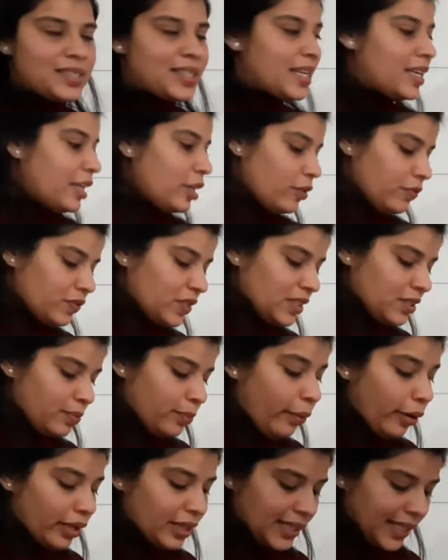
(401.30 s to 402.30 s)
take care of these
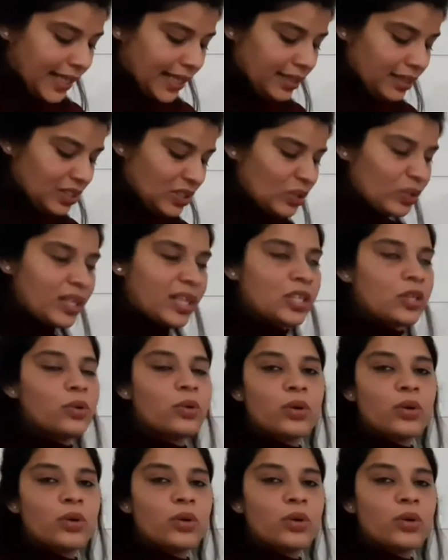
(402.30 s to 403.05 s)
small things so that you